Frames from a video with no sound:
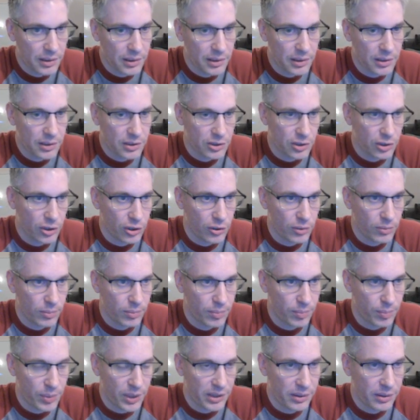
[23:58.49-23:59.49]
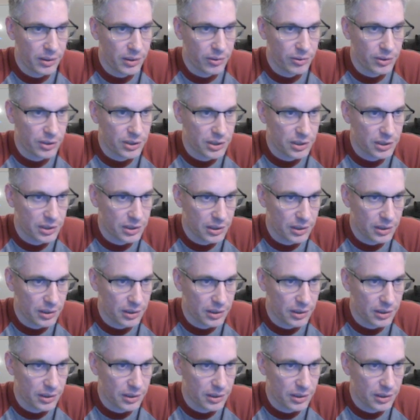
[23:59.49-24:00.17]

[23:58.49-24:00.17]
So, but there's